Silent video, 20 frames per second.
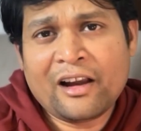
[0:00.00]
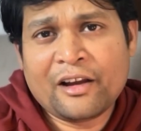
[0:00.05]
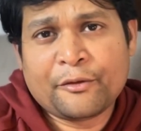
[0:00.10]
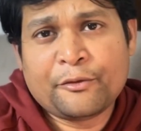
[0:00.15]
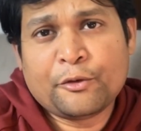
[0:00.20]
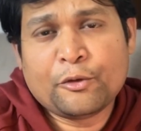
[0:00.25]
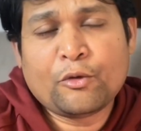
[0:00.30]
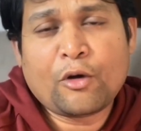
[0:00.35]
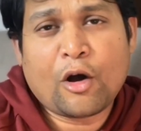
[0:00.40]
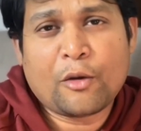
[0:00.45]
a
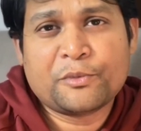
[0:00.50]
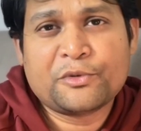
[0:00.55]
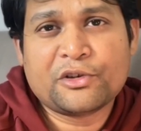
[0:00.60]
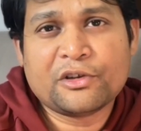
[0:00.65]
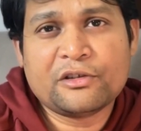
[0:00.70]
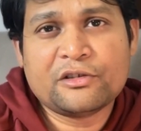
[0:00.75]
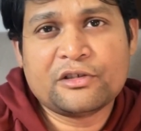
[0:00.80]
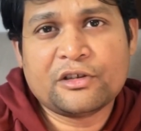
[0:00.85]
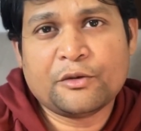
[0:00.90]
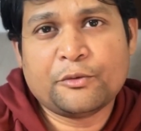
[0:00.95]
few
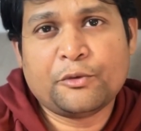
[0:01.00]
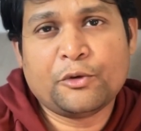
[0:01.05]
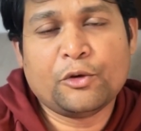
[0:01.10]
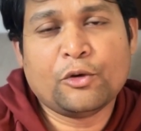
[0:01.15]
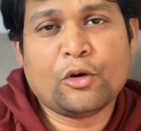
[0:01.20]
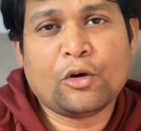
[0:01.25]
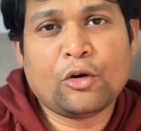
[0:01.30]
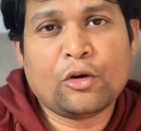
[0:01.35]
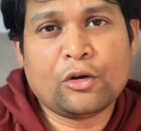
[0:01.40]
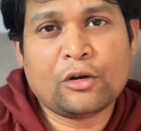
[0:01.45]
options if
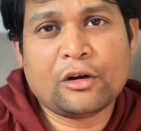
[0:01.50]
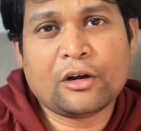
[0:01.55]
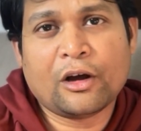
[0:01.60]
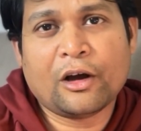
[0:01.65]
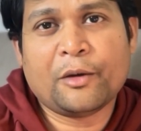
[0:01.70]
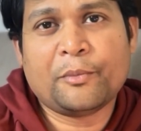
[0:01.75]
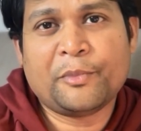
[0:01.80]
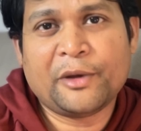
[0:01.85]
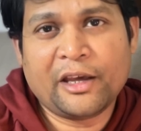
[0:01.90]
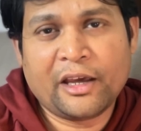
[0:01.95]
your
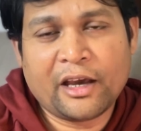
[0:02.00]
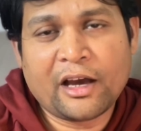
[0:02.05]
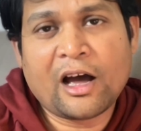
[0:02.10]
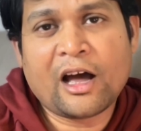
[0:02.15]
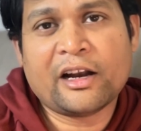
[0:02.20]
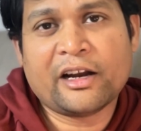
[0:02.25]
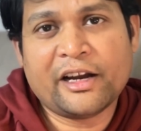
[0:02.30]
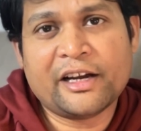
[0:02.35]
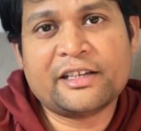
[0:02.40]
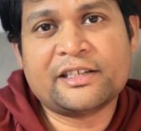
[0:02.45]

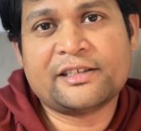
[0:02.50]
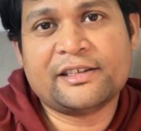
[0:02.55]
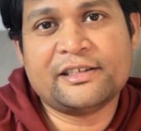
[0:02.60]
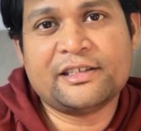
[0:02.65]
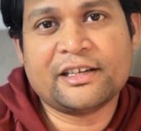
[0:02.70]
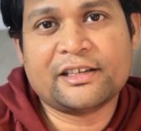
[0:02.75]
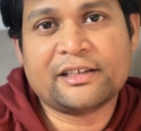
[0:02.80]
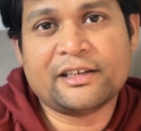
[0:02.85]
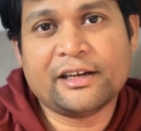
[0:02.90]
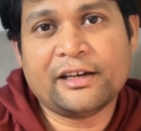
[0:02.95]
PAR gets
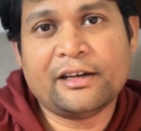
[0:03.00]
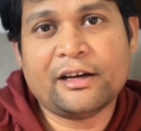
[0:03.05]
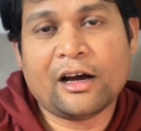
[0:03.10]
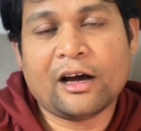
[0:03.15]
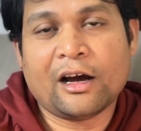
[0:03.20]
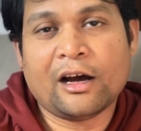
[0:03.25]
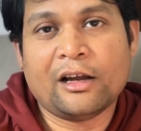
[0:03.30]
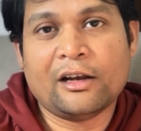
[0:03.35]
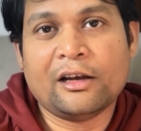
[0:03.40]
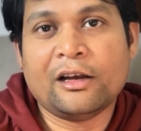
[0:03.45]
rejected.
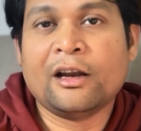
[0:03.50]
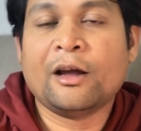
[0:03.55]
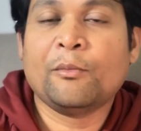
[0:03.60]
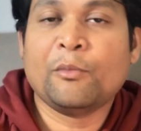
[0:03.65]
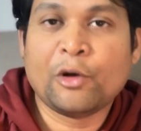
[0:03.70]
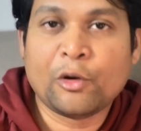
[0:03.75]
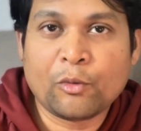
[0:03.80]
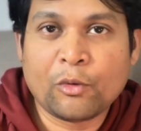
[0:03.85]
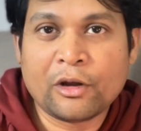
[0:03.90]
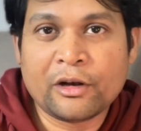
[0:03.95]

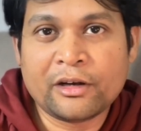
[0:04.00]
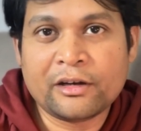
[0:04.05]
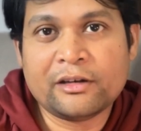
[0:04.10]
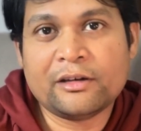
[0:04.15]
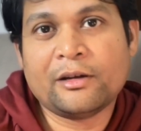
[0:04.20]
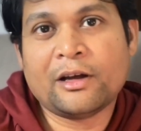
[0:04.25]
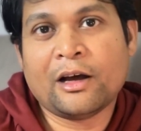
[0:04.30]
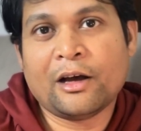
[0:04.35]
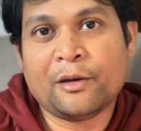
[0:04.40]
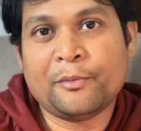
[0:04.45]
Number one
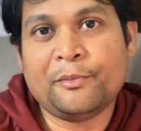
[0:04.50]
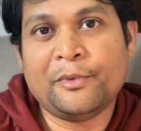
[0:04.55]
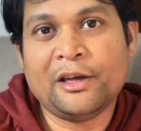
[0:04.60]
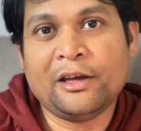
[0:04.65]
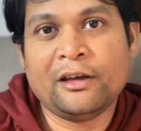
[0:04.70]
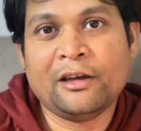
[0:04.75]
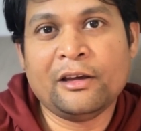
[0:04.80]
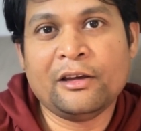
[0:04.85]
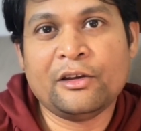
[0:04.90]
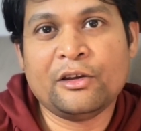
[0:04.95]

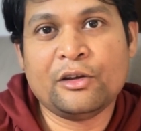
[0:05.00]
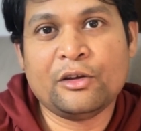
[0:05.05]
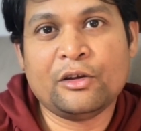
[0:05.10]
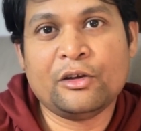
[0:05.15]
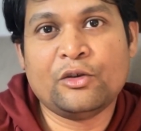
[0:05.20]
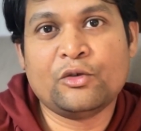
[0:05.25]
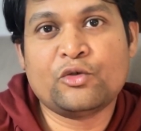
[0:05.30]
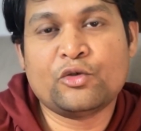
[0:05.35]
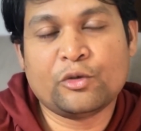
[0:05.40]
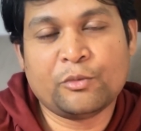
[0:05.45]
being
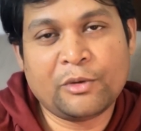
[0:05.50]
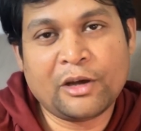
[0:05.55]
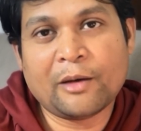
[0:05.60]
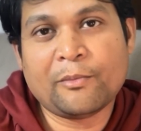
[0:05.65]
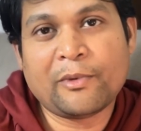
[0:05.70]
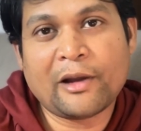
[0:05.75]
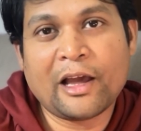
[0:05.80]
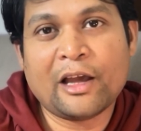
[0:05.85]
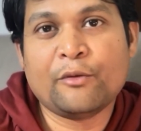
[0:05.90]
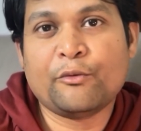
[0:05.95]
you should be
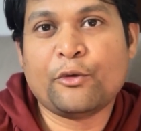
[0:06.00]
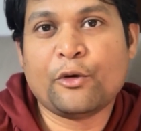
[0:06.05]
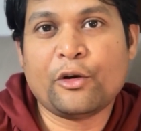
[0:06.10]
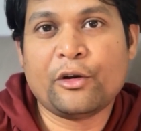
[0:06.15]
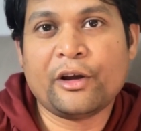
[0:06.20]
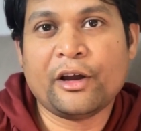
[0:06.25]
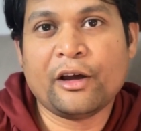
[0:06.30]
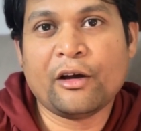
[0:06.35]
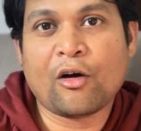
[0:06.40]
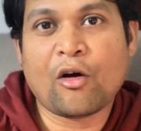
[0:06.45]
applying for
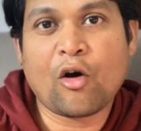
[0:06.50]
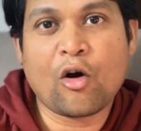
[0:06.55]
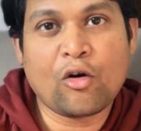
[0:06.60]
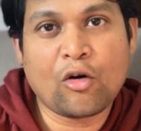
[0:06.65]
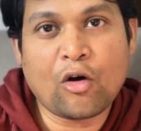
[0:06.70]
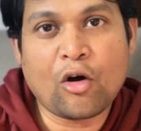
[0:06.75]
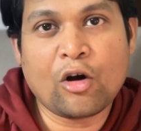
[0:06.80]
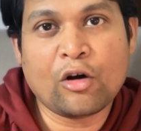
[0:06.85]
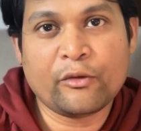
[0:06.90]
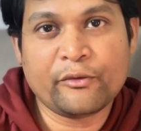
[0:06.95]
a Hong
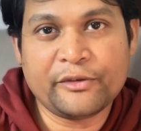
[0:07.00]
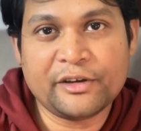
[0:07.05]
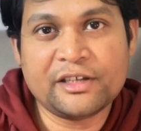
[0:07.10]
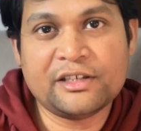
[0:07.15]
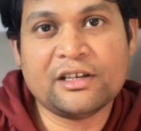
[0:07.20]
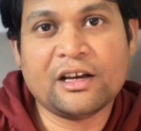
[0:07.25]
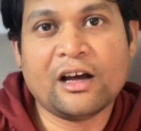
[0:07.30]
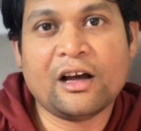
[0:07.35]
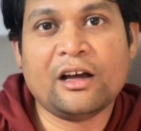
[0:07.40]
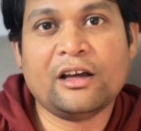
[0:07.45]
Kong
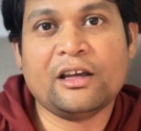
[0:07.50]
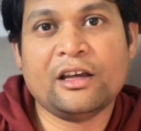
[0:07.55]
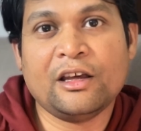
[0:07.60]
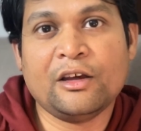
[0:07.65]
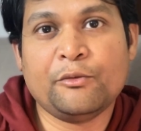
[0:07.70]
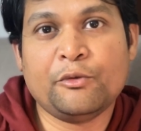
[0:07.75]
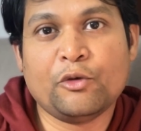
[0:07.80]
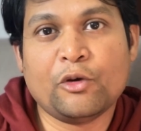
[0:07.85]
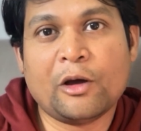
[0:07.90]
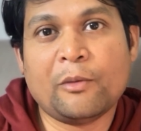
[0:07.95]
visa
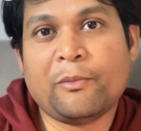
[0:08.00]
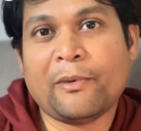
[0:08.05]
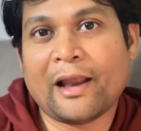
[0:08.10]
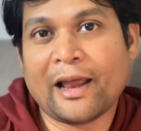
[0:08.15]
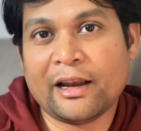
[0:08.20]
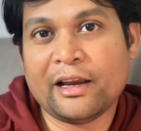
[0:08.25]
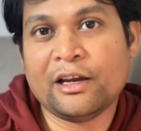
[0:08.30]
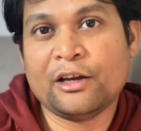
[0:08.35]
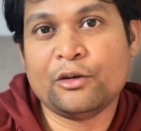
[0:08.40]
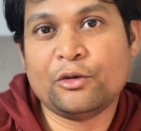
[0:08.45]
if you are
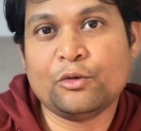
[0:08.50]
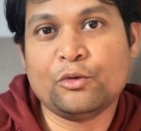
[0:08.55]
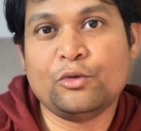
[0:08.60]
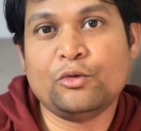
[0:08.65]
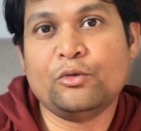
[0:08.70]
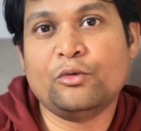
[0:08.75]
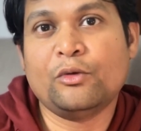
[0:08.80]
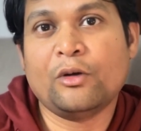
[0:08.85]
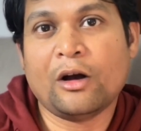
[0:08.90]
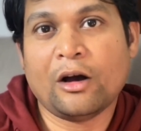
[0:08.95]
planning
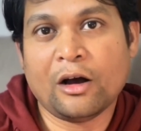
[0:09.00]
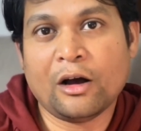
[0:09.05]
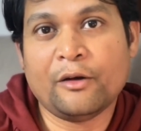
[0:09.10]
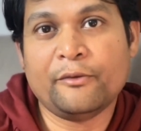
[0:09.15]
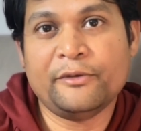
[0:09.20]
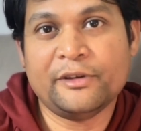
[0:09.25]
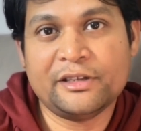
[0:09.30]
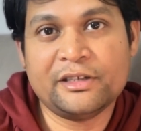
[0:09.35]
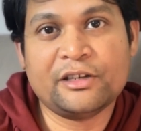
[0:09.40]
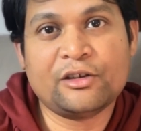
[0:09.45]
to
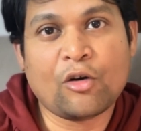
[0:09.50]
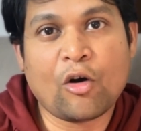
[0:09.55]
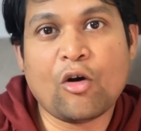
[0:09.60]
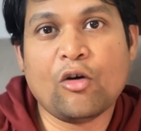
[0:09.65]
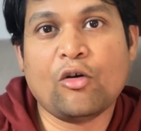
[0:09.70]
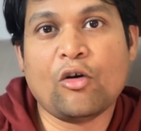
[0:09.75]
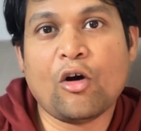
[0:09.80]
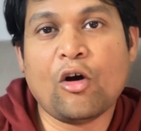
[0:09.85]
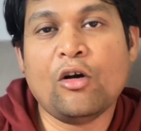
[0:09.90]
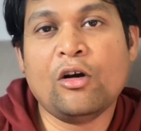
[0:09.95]
visit
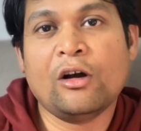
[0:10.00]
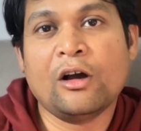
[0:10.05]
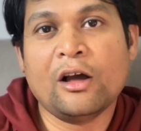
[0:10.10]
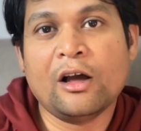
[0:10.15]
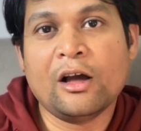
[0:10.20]
Hong Kong.